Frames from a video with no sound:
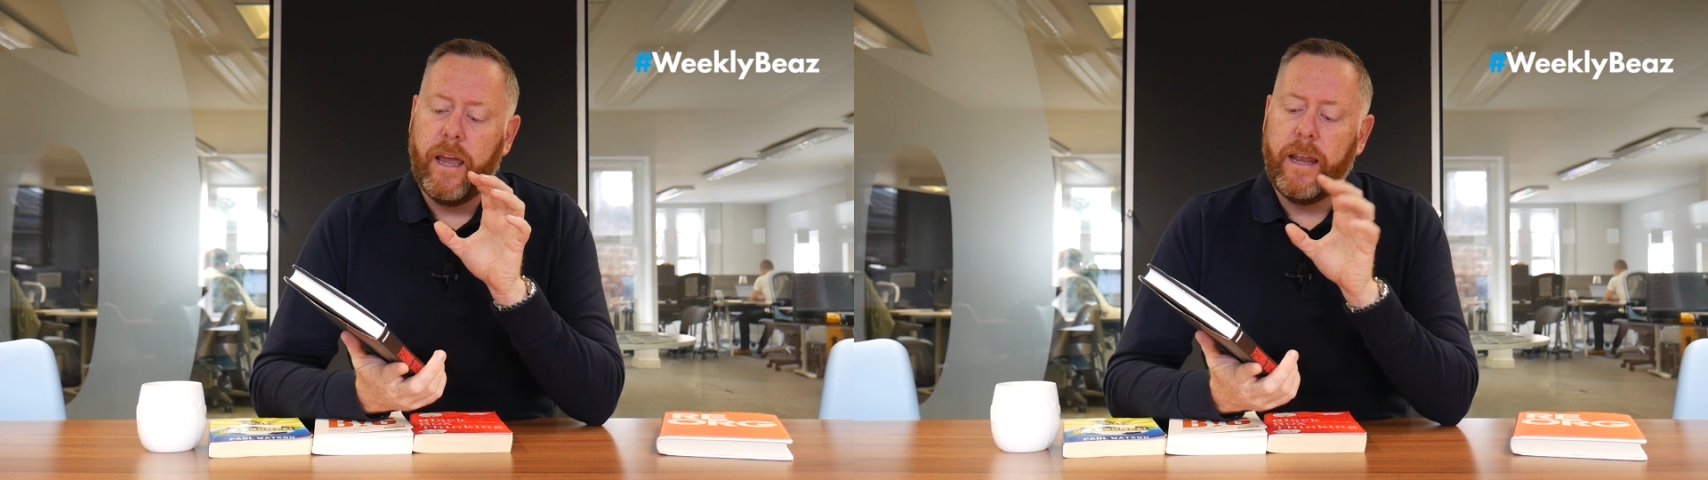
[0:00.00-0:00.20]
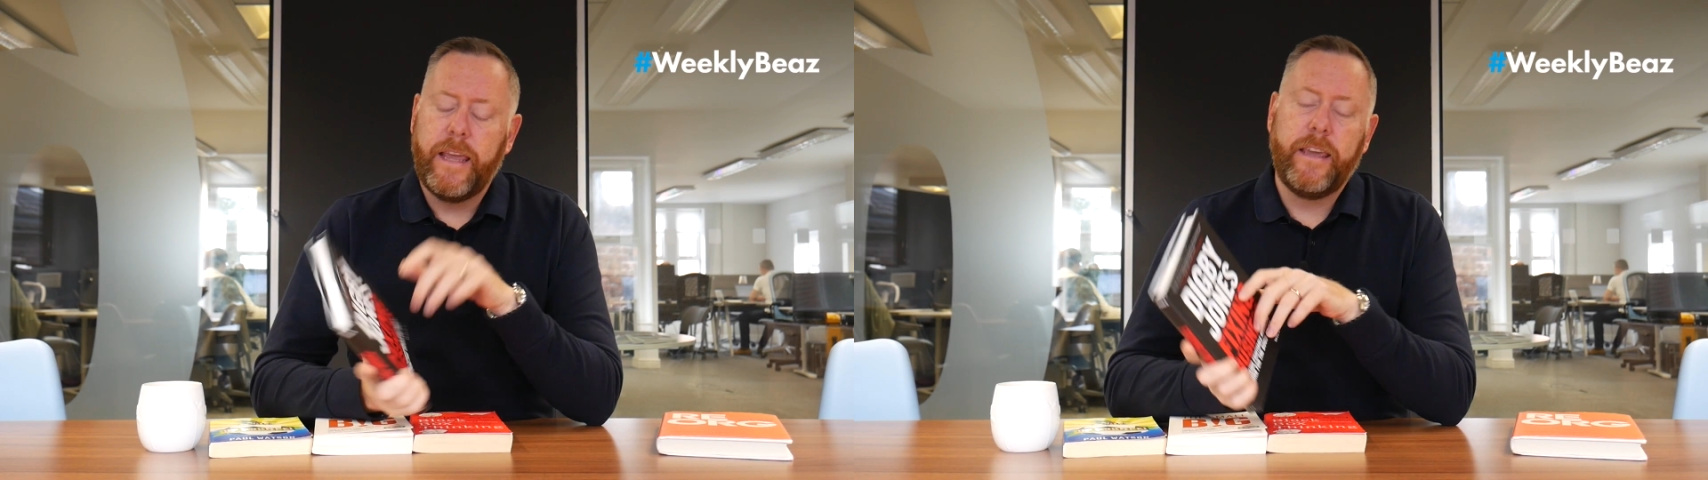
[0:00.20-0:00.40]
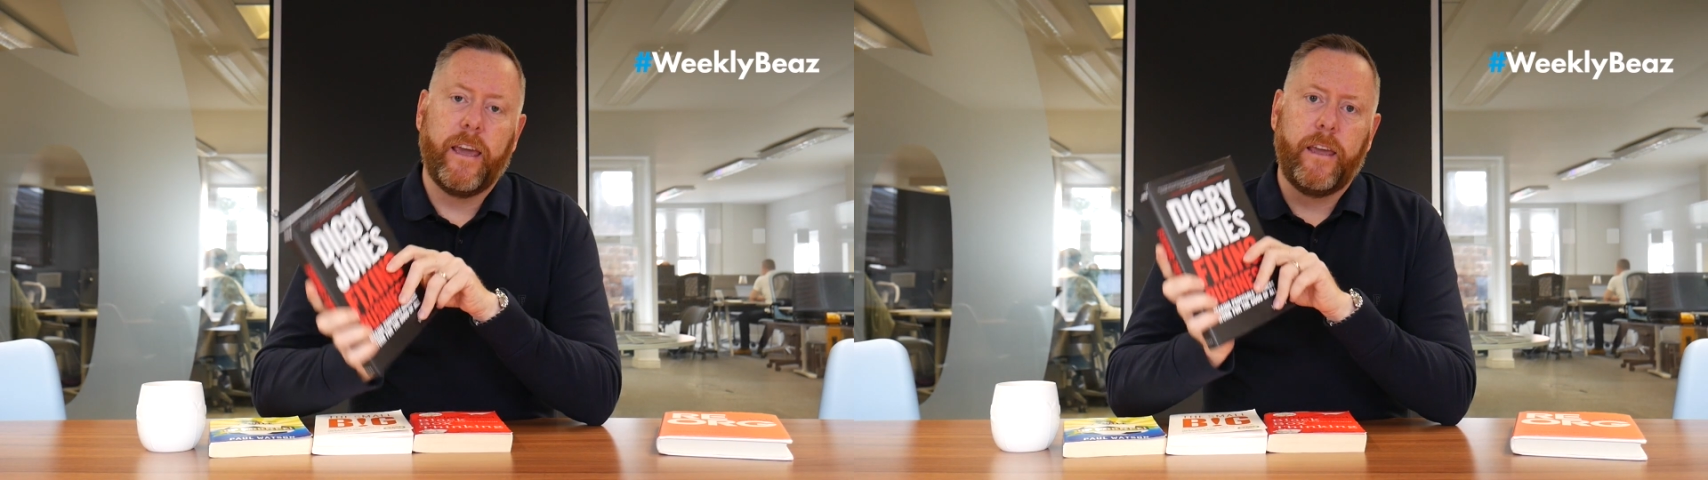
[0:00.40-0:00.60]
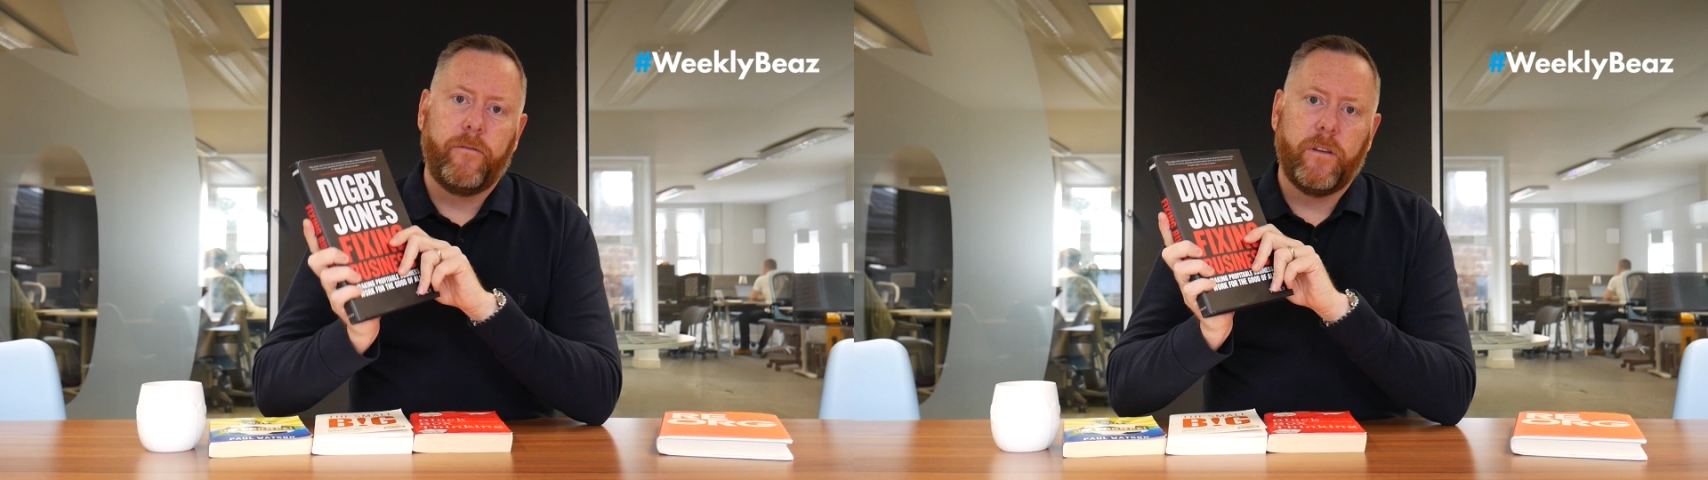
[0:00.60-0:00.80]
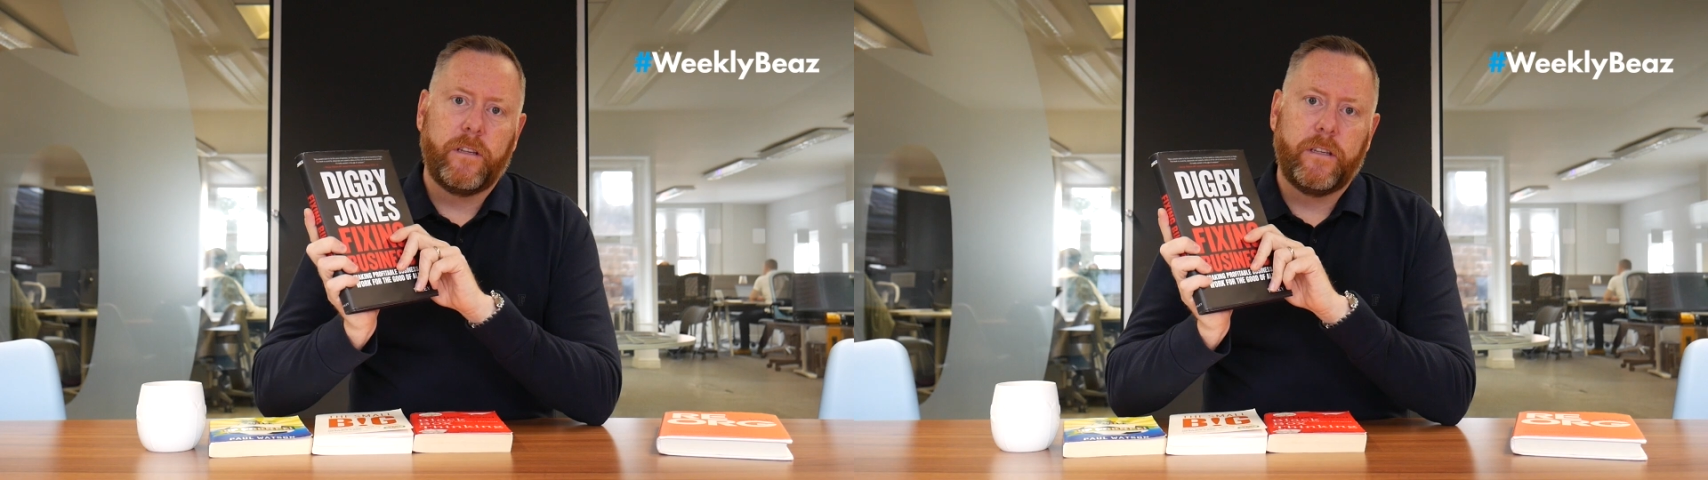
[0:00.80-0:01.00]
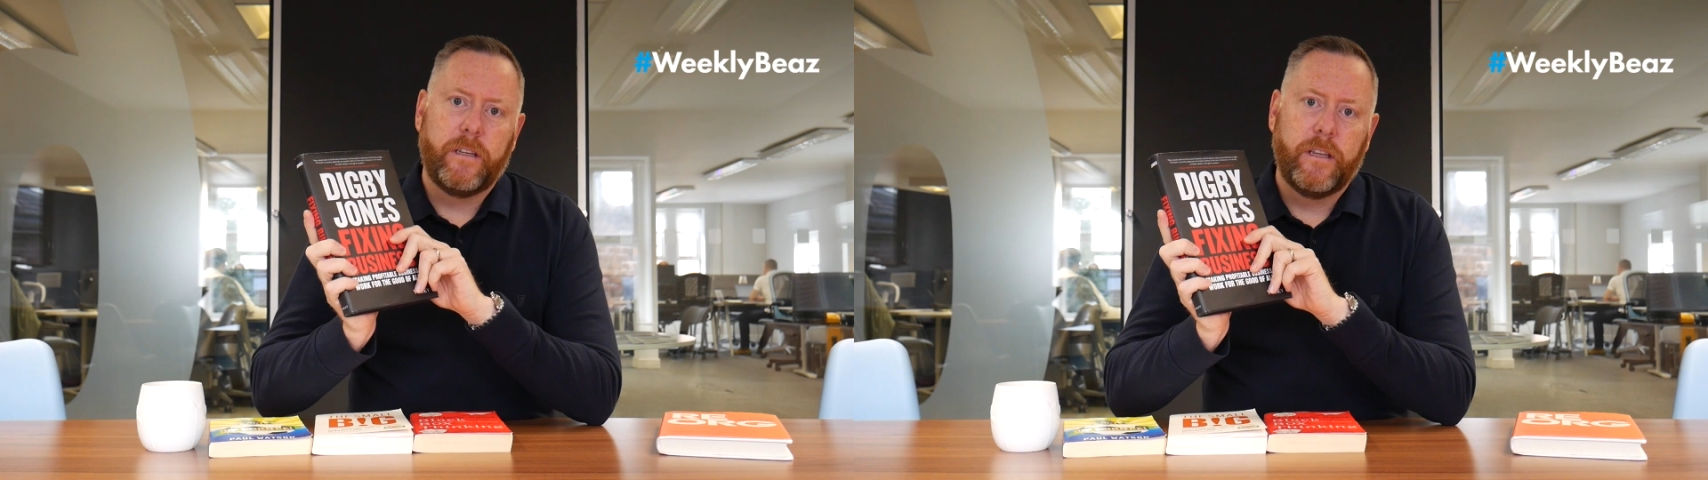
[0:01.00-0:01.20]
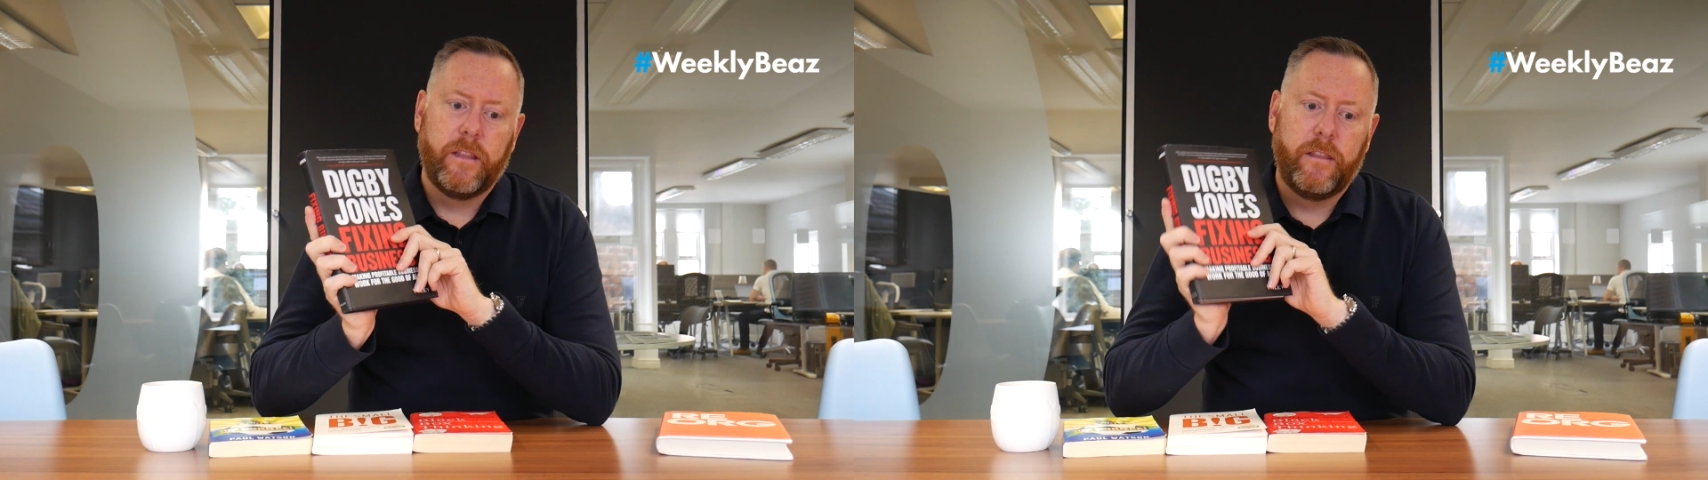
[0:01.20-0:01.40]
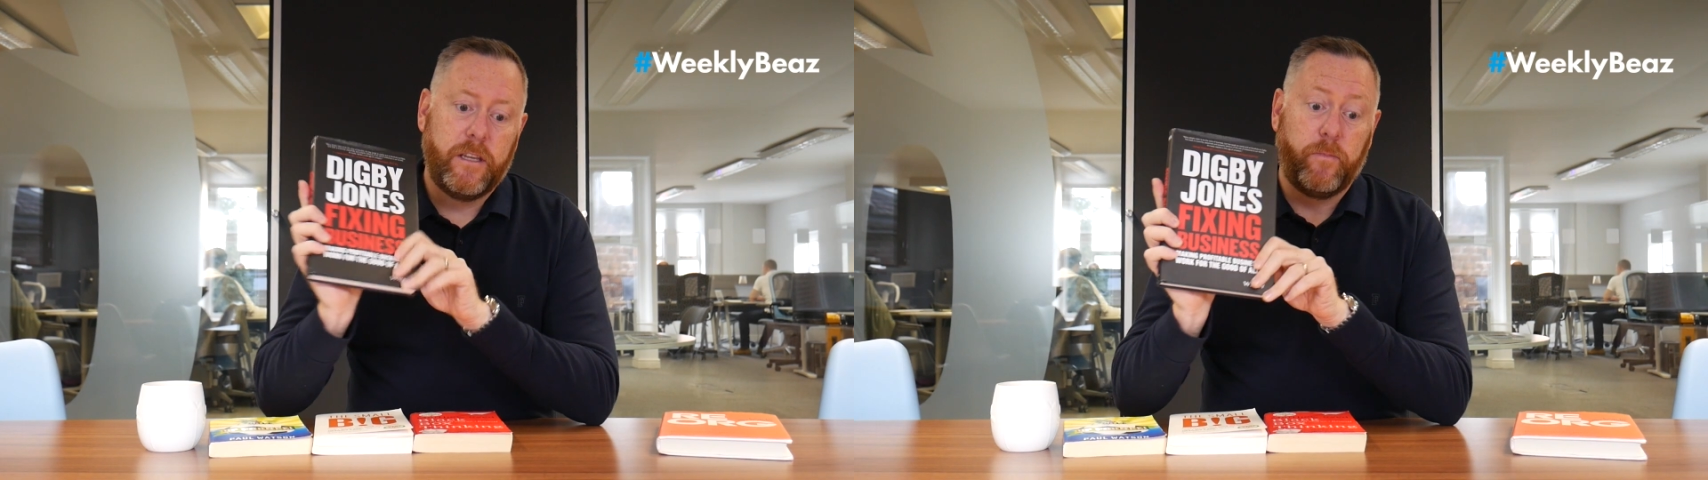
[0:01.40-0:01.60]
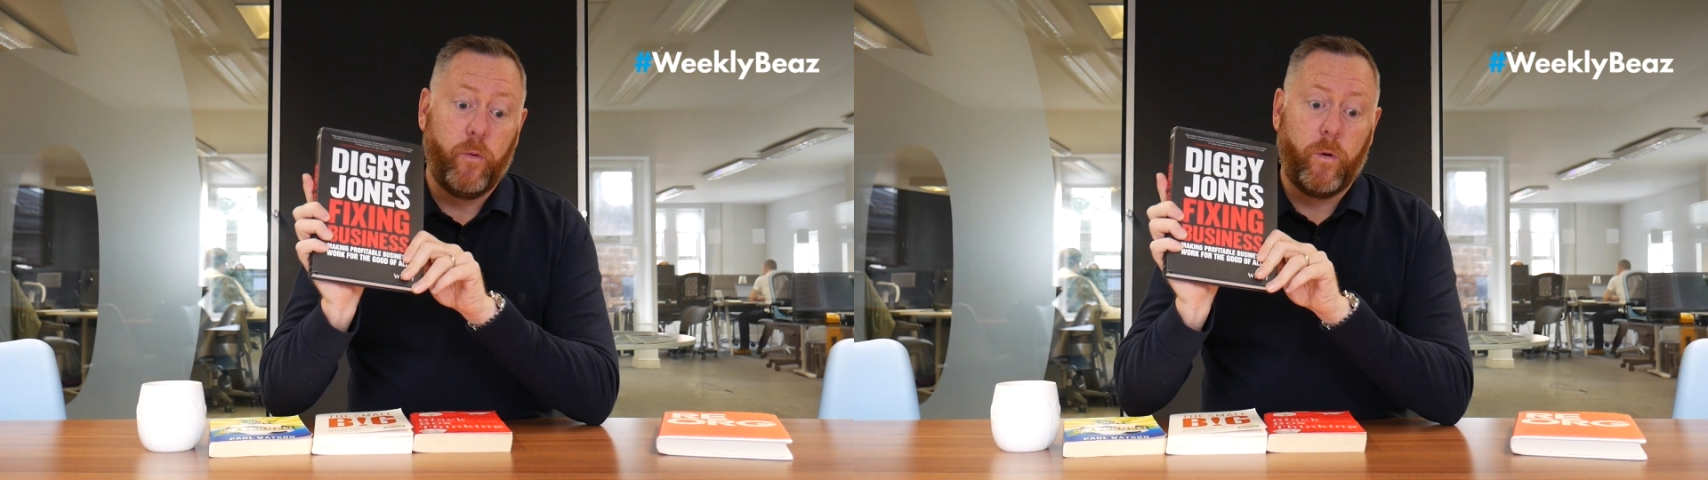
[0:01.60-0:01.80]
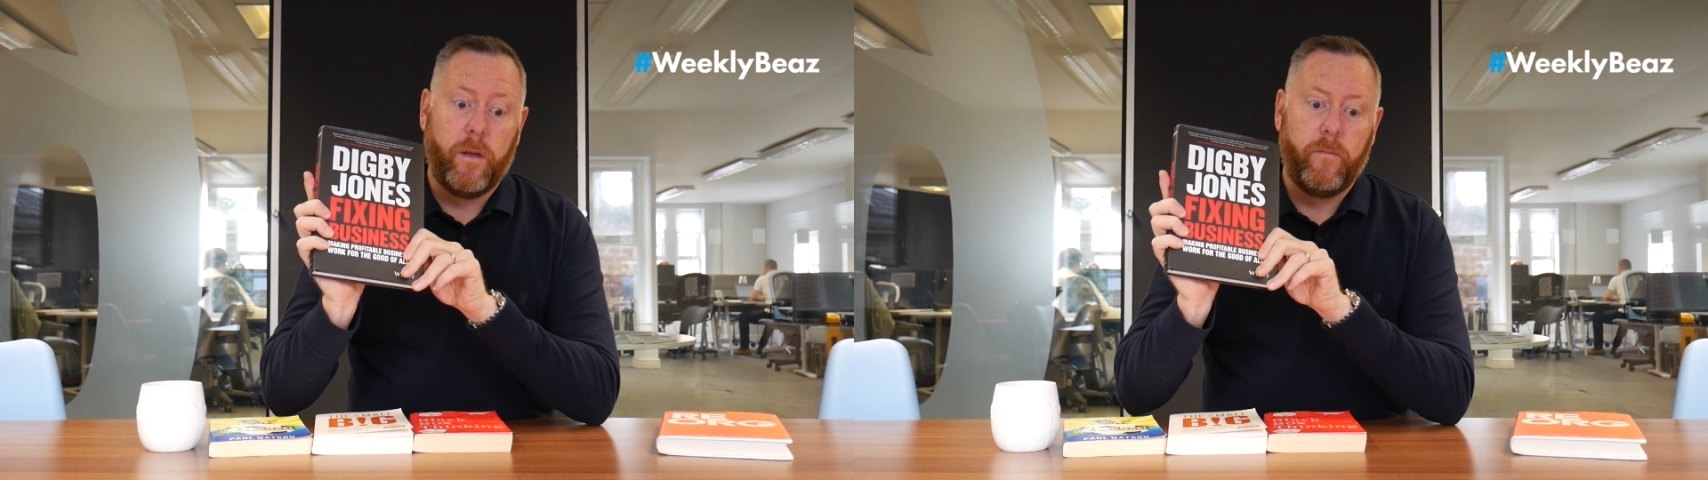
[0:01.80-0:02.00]
and he gave us this
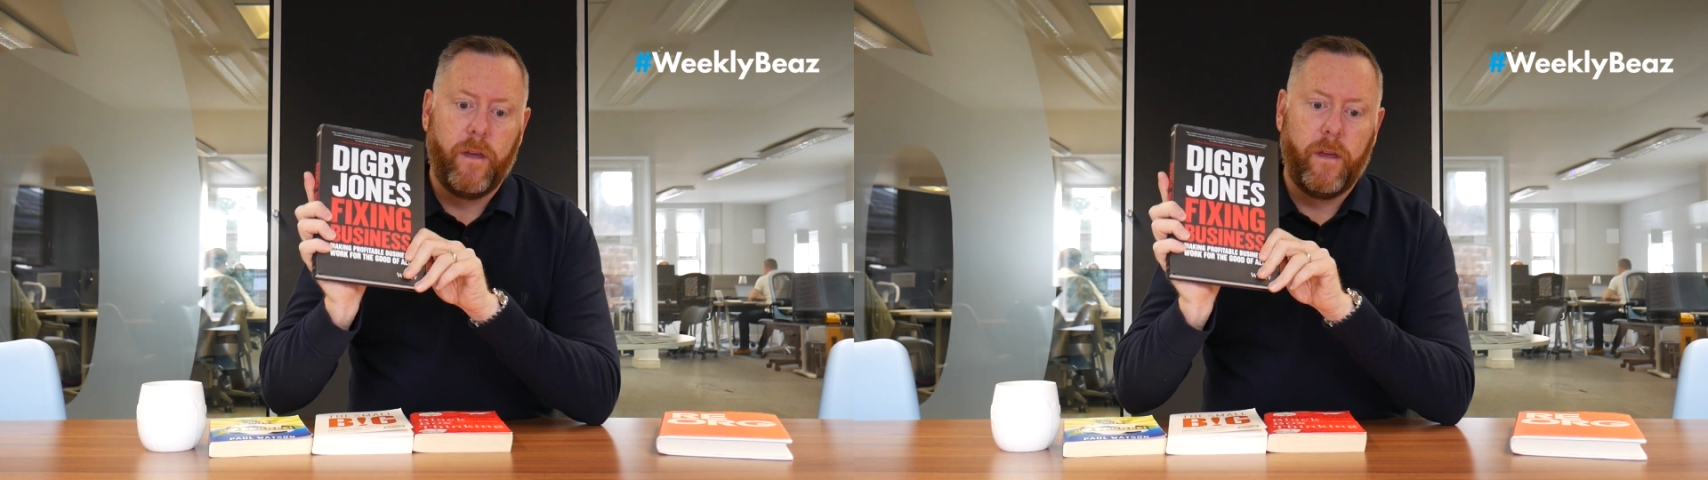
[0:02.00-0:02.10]
book.